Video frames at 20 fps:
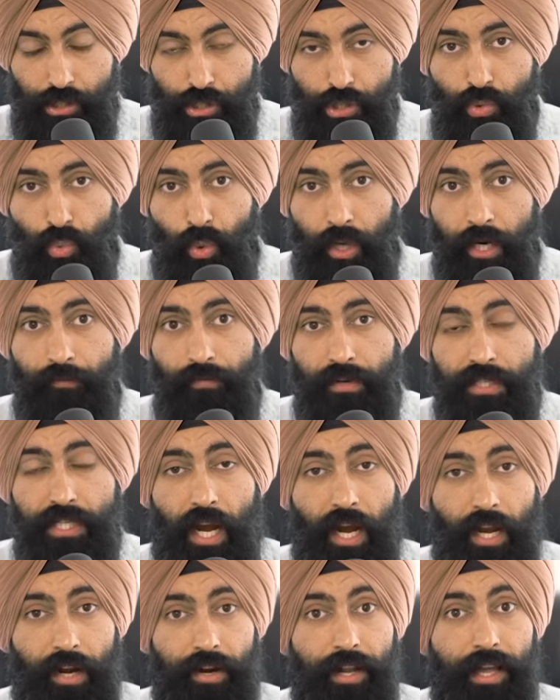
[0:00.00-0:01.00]
you would have
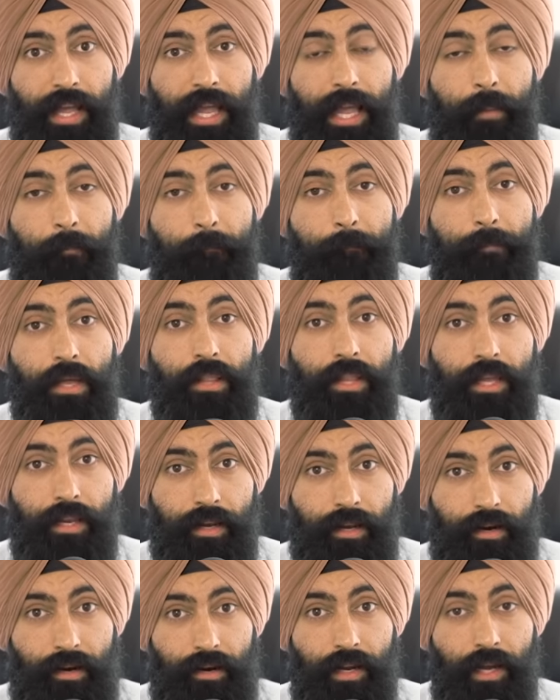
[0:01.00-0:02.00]
retired a
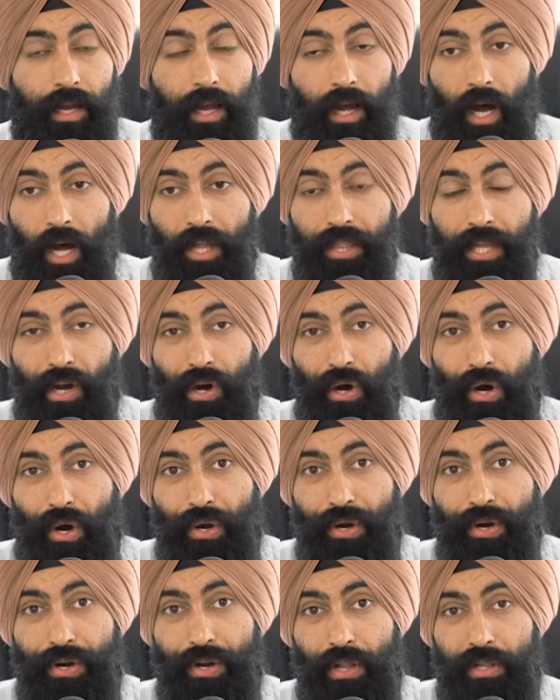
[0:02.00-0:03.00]
millionaire on that one
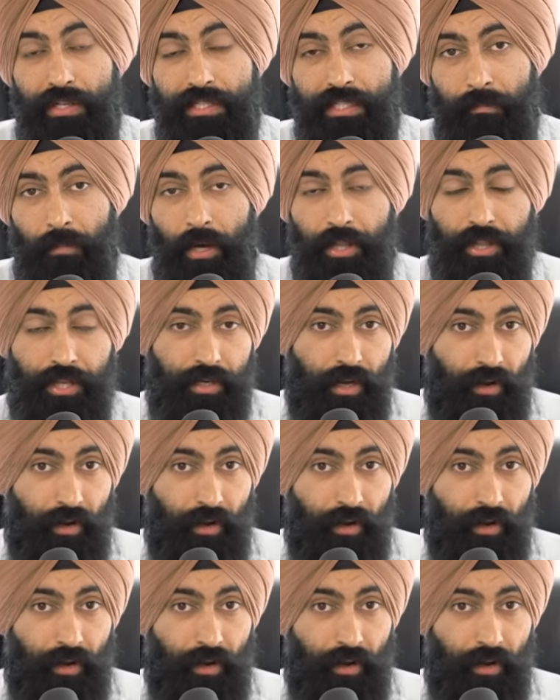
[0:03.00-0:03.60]
hundred dollars a month.